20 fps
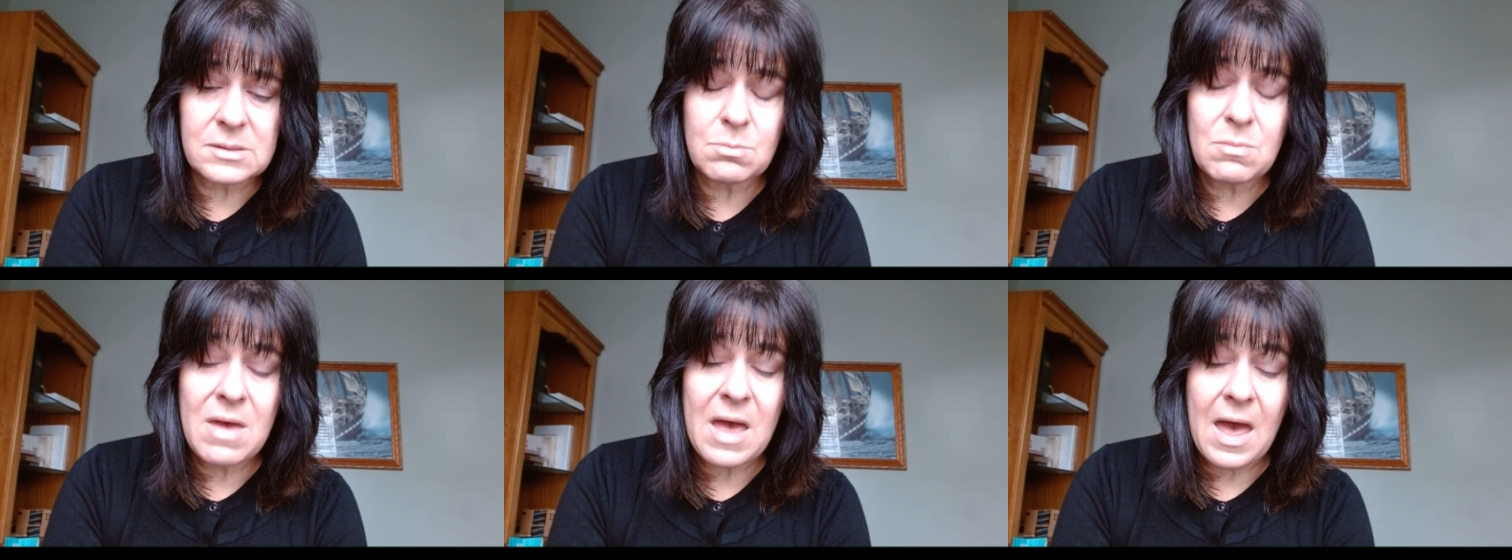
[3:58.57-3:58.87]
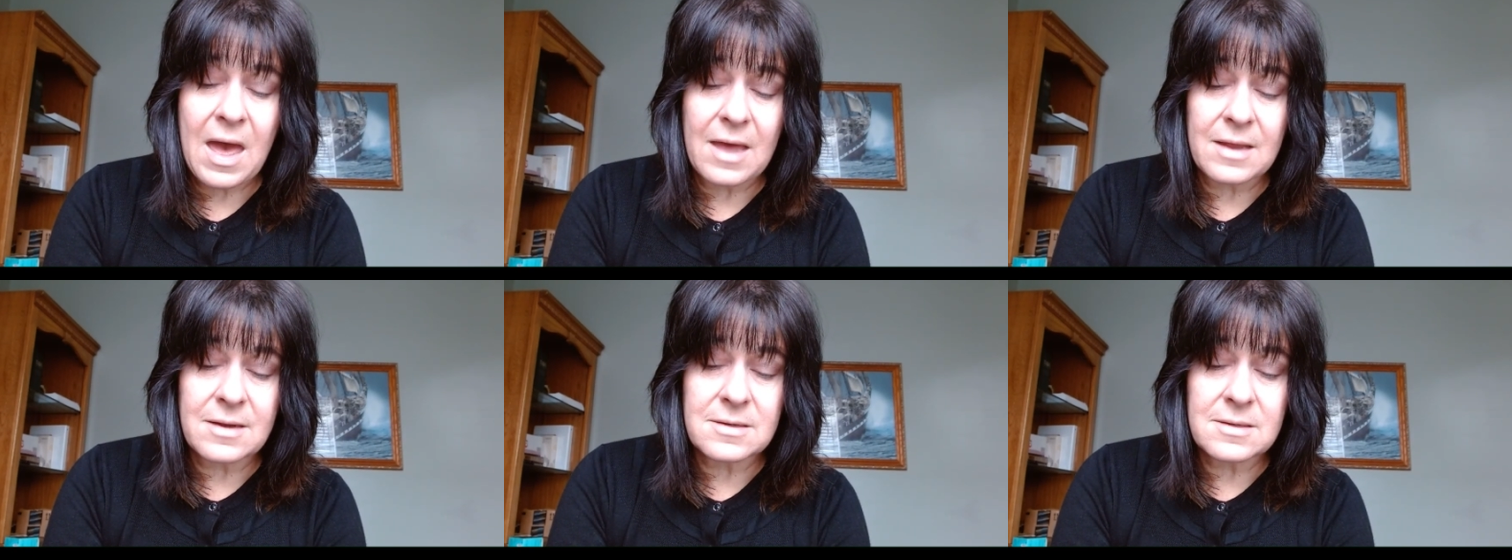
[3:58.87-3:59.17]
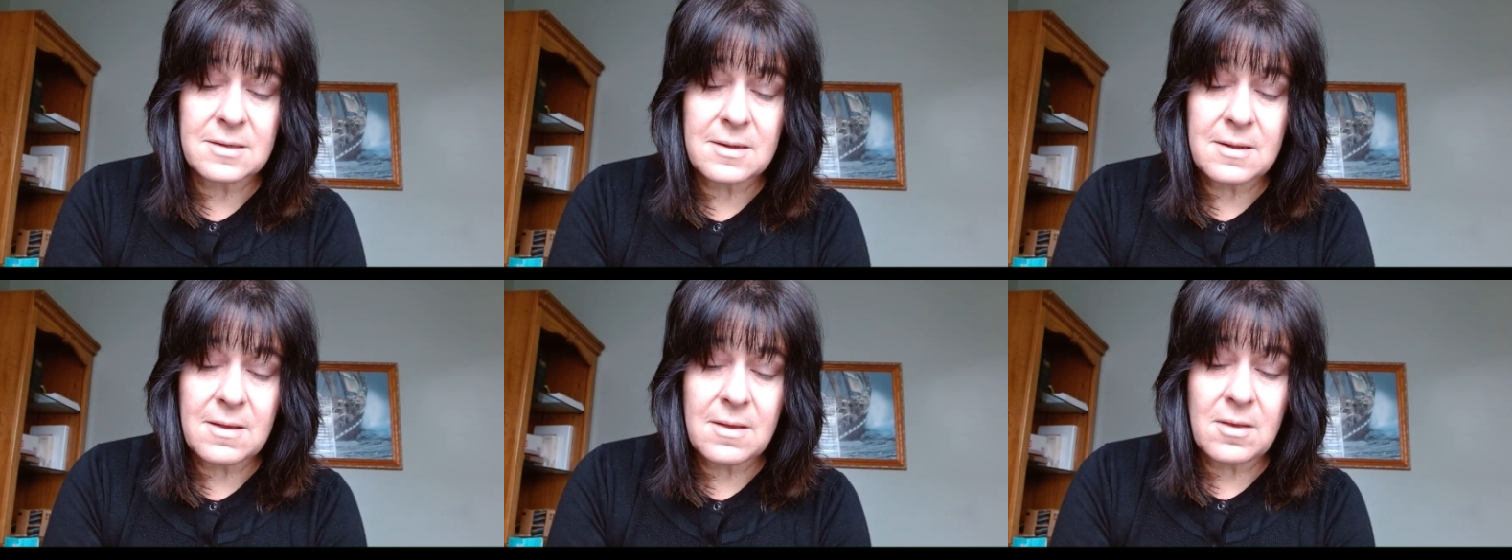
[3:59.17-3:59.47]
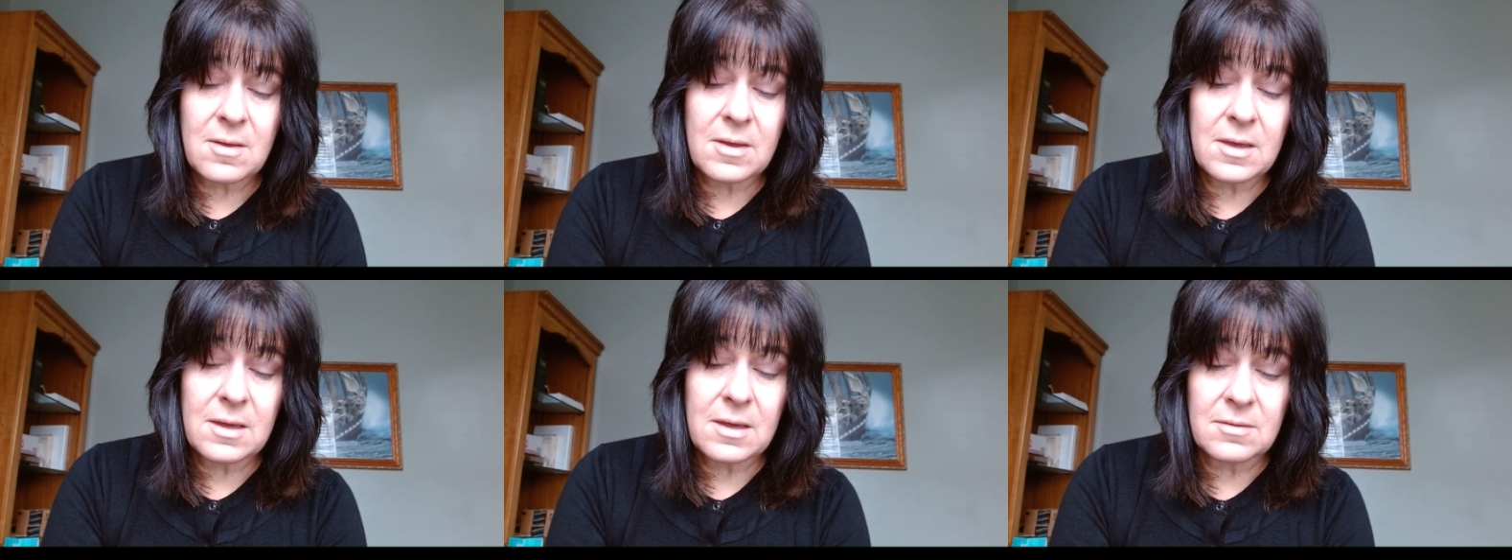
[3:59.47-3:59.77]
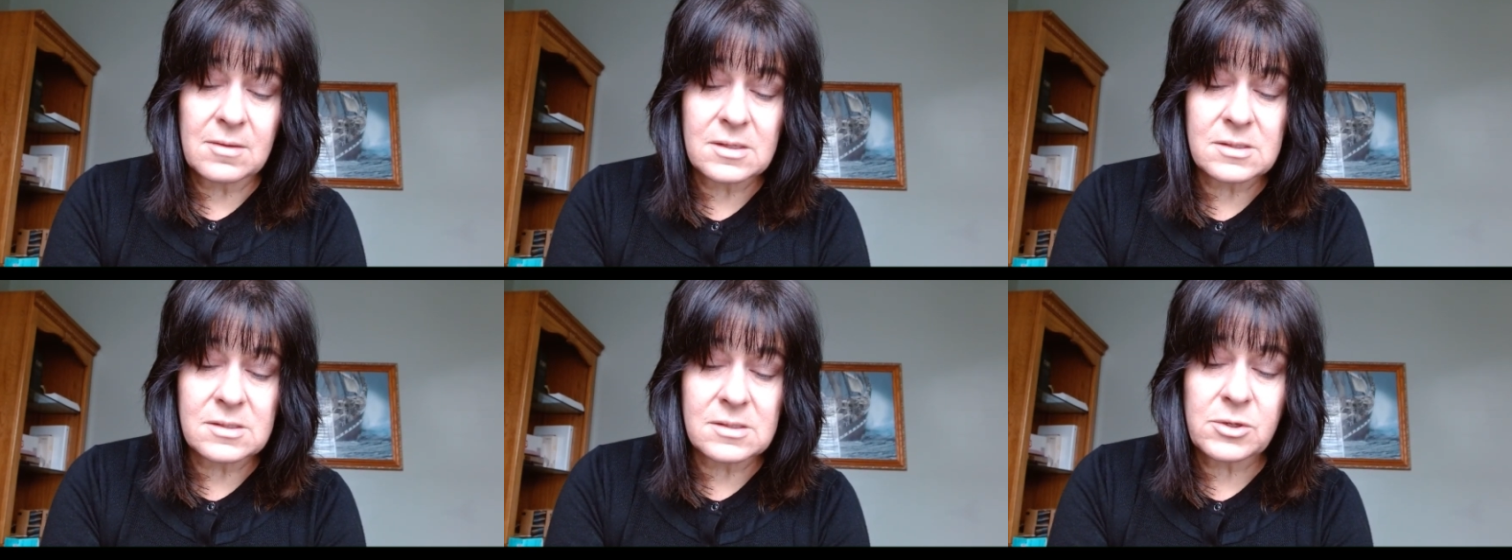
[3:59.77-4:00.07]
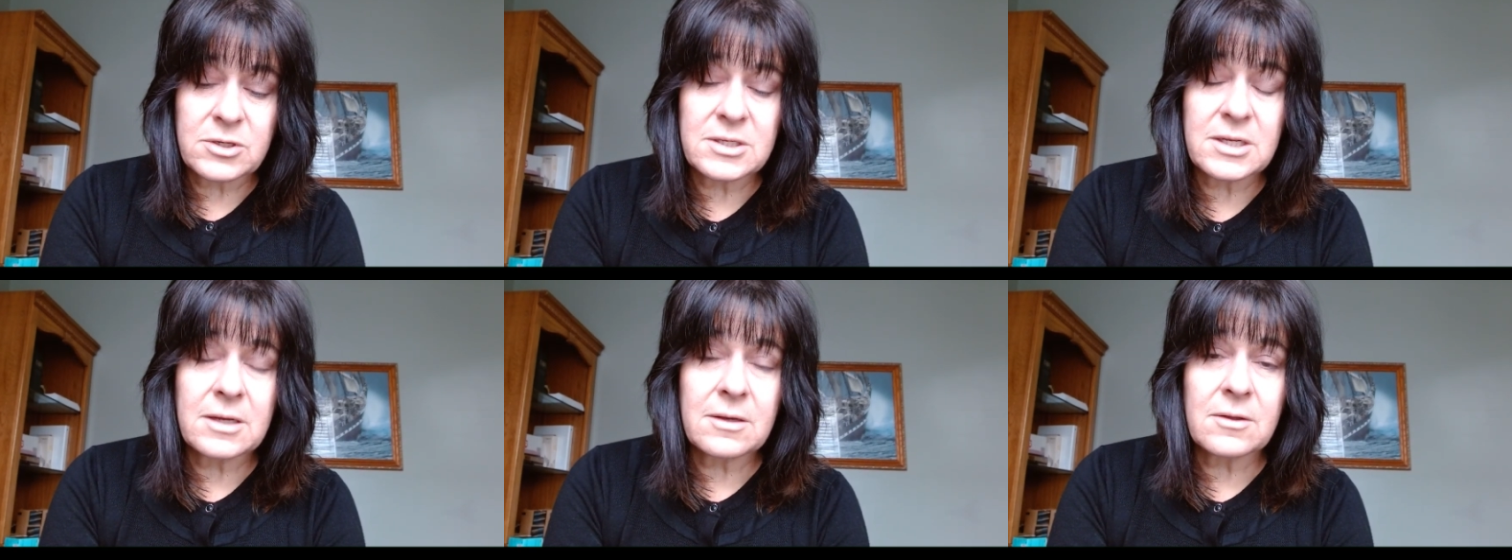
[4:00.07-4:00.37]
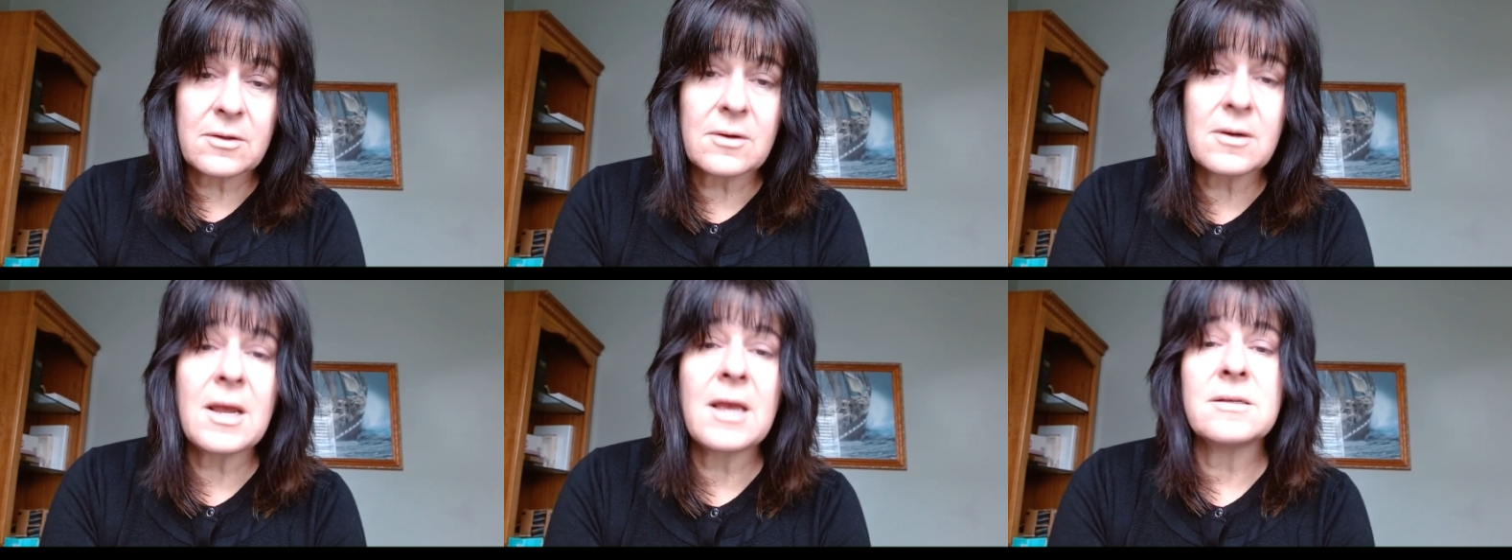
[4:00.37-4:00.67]
met. In this
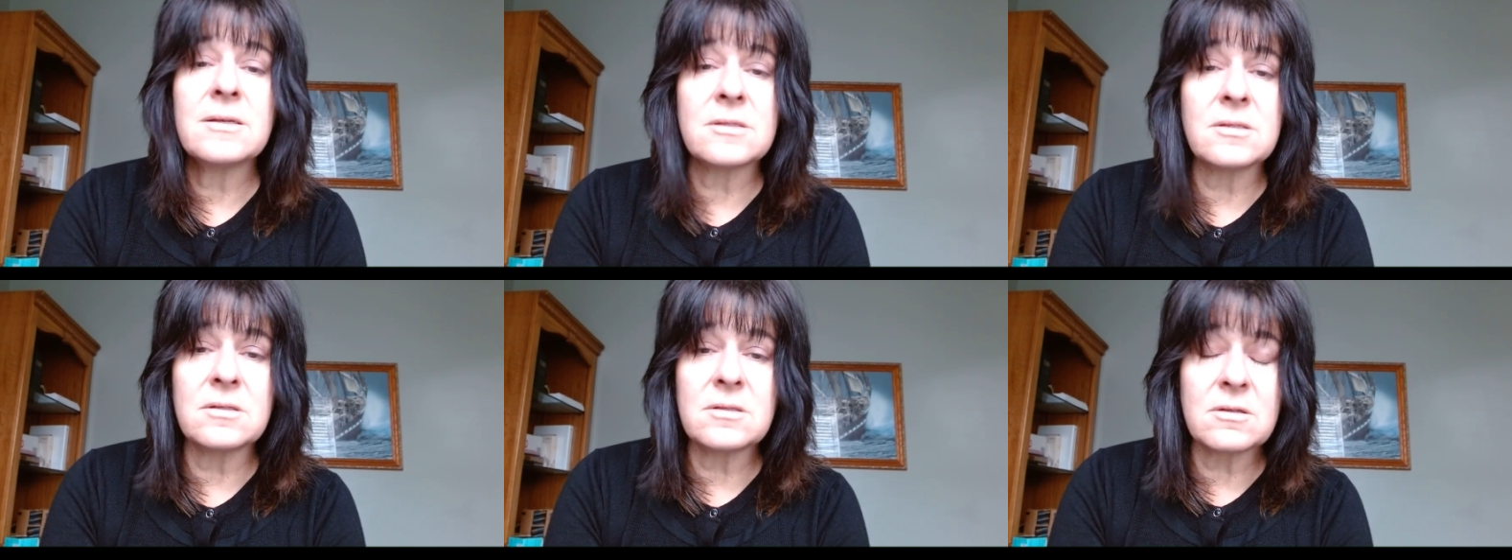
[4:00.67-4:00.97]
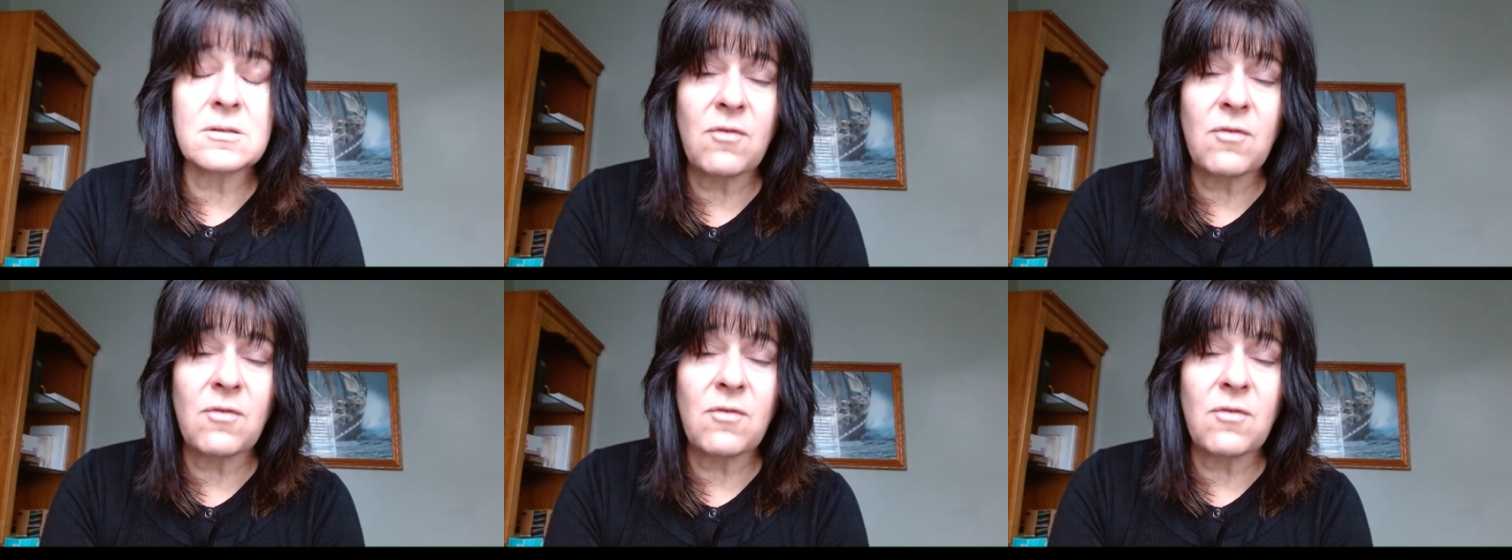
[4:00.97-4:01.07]
particular case, it's